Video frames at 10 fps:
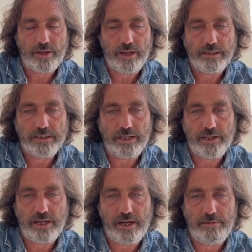So the
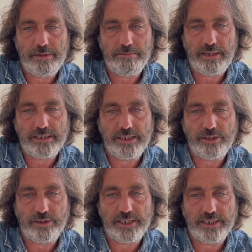karmic message
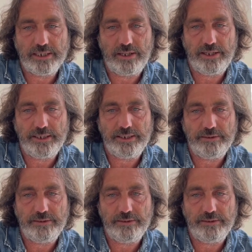on this side.